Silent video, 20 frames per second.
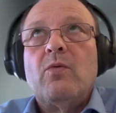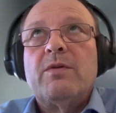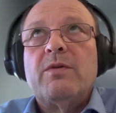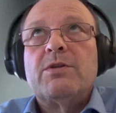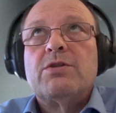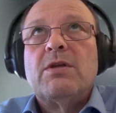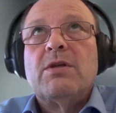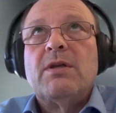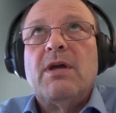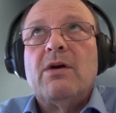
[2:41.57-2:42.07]

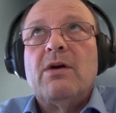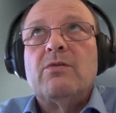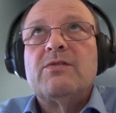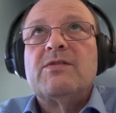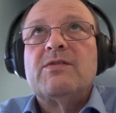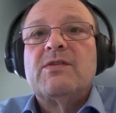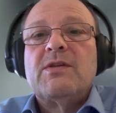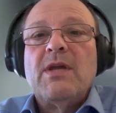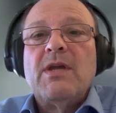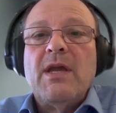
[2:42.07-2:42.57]
which
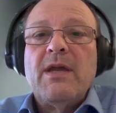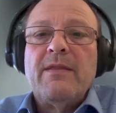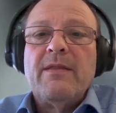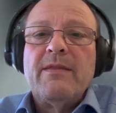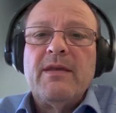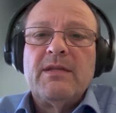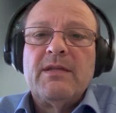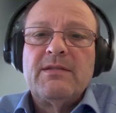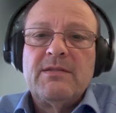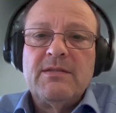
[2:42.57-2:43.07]
allows
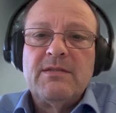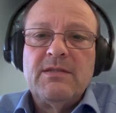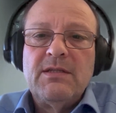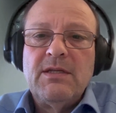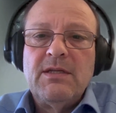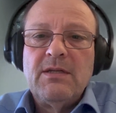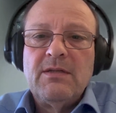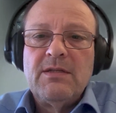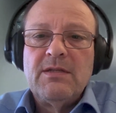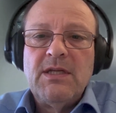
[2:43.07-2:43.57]
that
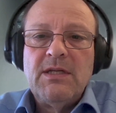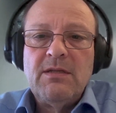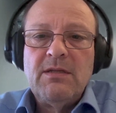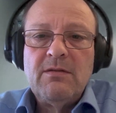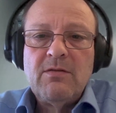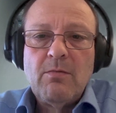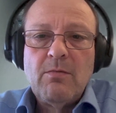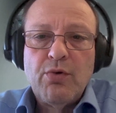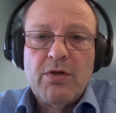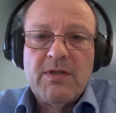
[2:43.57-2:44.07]
the
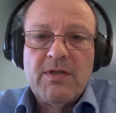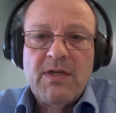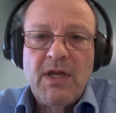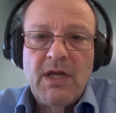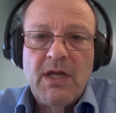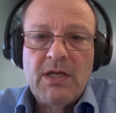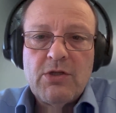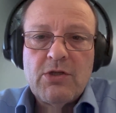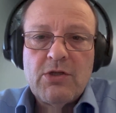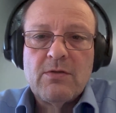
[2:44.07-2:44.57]

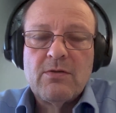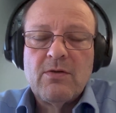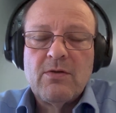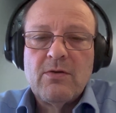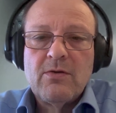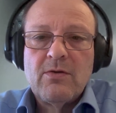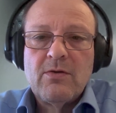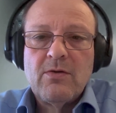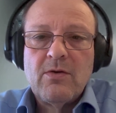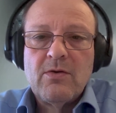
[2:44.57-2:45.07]

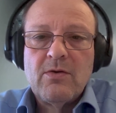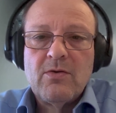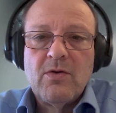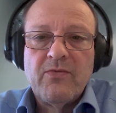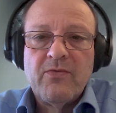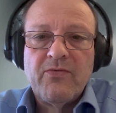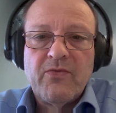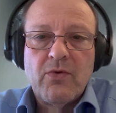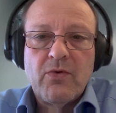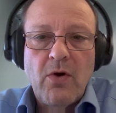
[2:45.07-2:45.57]
interpretation
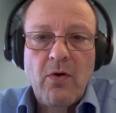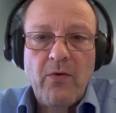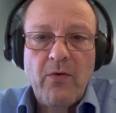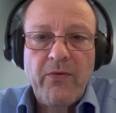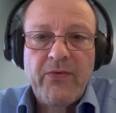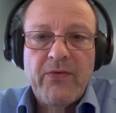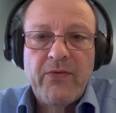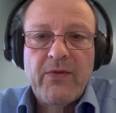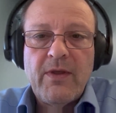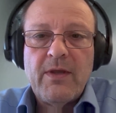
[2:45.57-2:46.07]
of
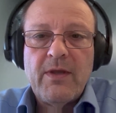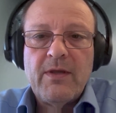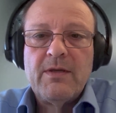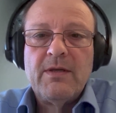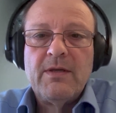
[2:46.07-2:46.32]
growth